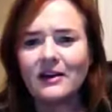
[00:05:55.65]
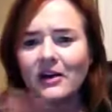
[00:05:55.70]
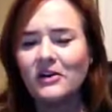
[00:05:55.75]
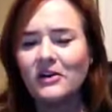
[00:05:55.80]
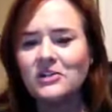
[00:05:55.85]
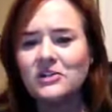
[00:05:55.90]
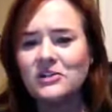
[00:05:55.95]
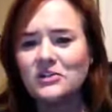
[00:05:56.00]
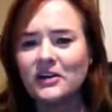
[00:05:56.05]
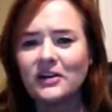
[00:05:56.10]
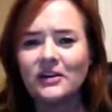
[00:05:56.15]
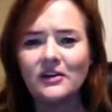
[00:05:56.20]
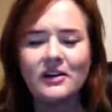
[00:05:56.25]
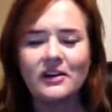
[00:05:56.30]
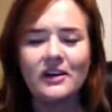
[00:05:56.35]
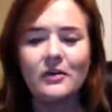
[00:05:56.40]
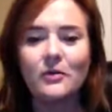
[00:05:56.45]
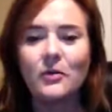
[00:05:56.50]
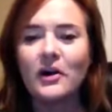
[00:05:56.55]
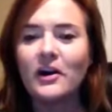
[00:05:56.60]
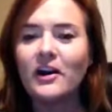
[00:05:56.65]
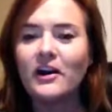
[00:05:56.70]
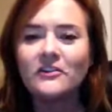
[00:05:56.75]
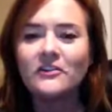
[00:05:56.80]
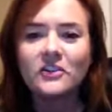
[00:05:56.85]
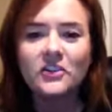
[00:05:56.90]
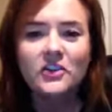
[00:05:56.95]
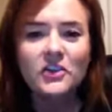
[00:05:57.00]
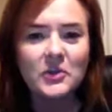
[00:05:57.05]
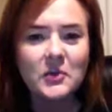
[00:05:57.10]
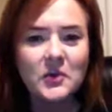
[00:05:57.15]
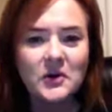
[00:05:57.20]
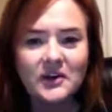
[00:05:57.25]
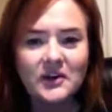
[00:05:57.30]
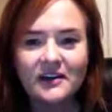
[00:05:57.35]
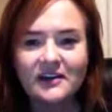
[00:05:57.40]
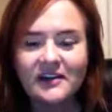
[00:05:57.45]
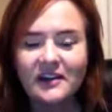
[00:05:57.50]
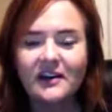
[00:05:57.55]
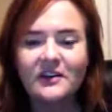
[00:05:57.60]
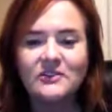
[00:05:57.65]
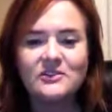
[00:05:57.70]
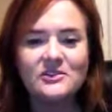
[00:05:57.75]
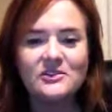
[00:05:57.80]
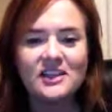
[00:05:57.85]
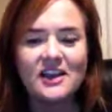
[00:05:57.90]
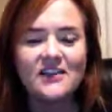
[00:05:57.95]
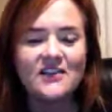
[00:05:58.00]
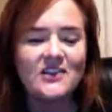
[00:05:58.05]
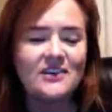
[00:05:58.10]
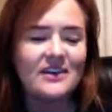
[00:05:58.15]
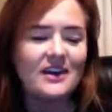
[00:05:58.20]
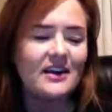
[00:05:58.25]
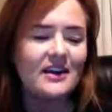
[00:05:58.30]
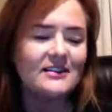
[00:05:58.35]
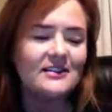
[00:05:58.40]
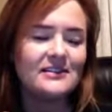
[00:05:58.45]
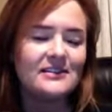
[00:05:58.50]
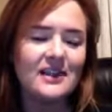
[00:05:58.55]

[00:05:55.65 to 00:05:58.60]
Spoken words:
Australia, wherever you wanted to go, 7 days,